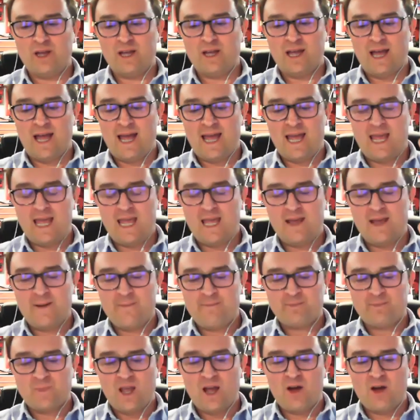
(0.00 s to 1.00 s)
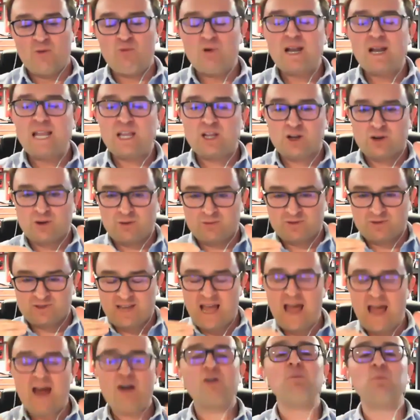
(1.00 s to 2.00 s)
A really
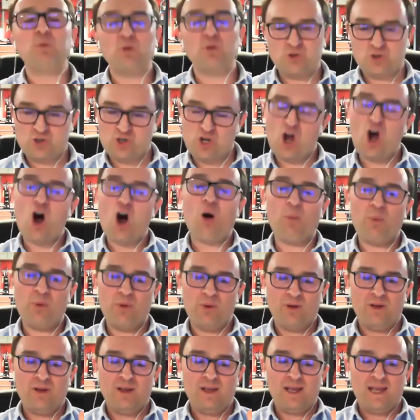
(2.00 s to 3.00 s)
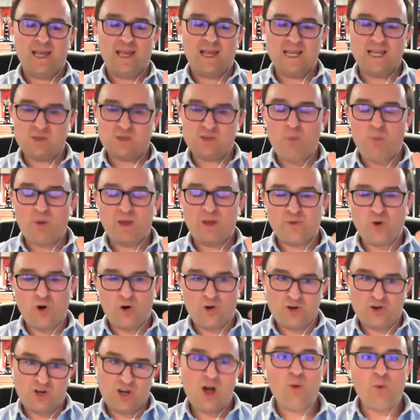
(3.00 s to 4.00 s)
terrible job is one where you've
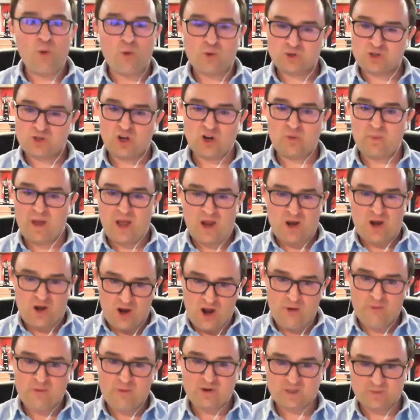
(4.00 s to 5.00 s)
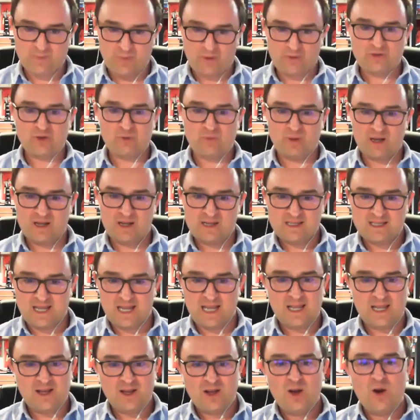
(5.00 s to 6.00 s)
got no autonomy and no responsibility.
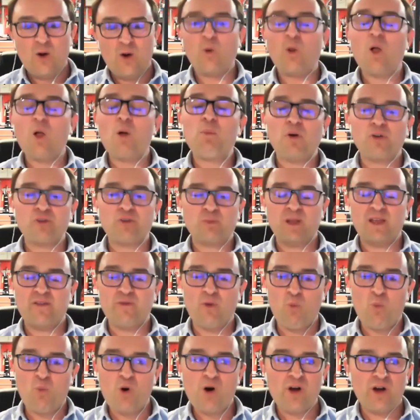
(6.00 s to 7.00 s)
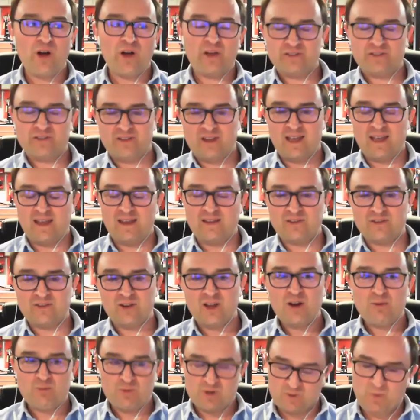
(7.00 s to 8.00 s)
Or possibly even worse is
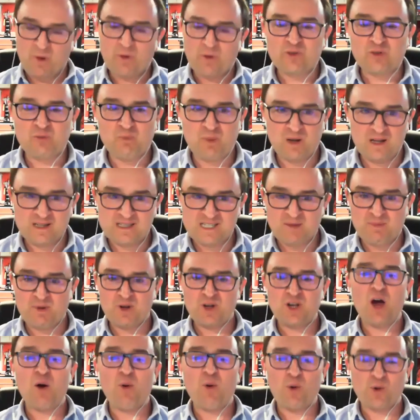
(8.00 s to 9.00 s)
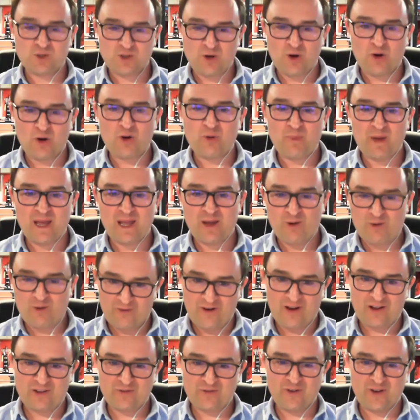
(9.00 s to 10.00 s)
responsibility but no autonomy, or
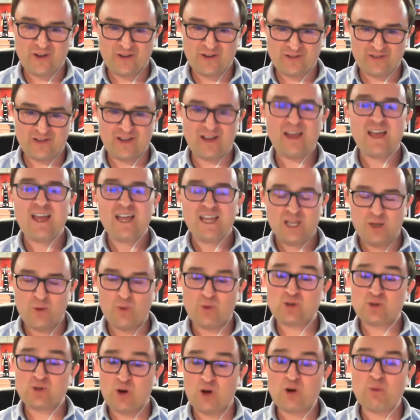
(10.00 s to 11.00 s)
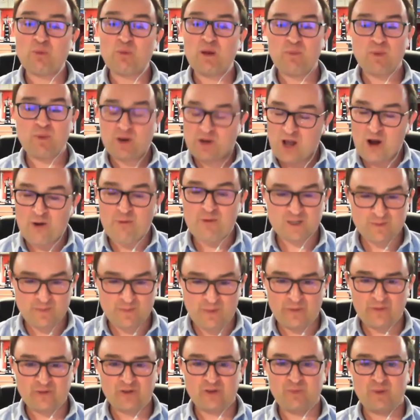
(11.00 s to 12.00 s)
vice versa. Your autonomy but no
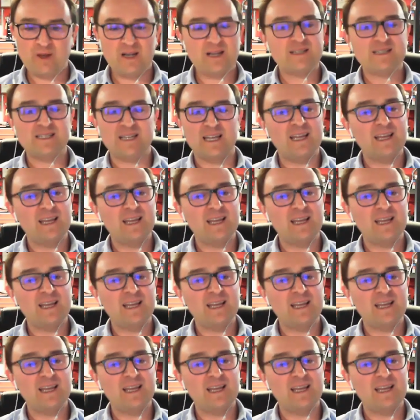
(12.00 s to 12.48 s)
responsibility.